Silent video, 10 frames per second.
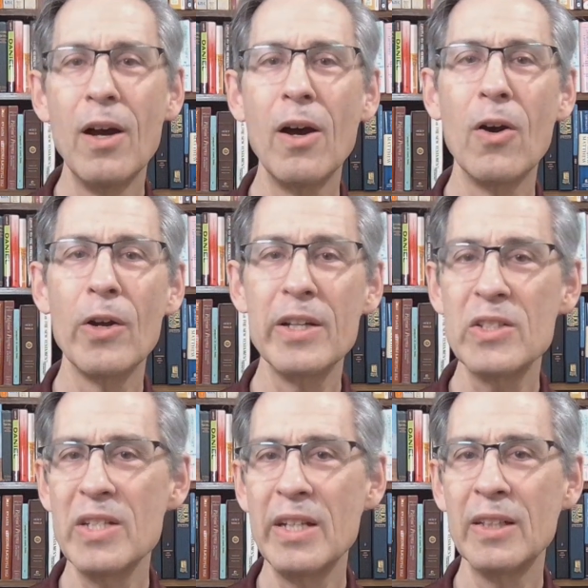are
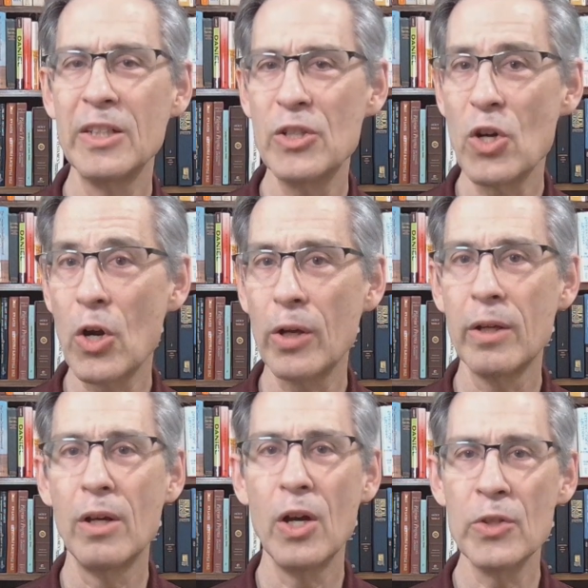exceedingly dark,
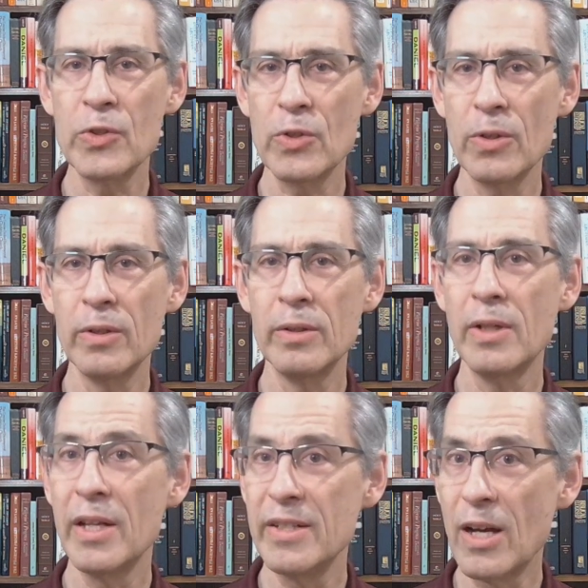uncertain,
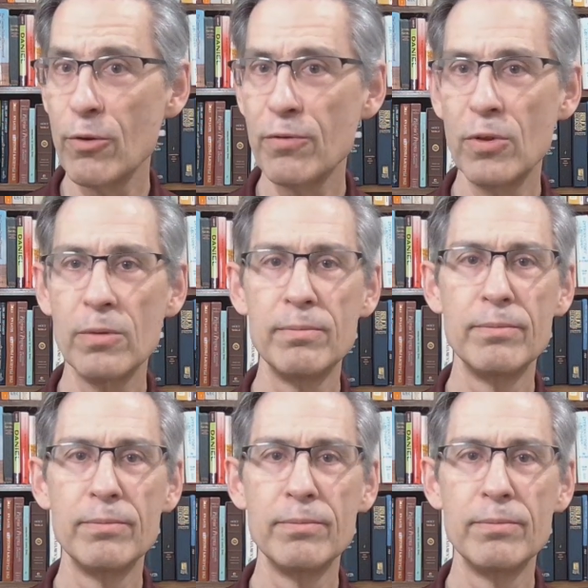and doubtful.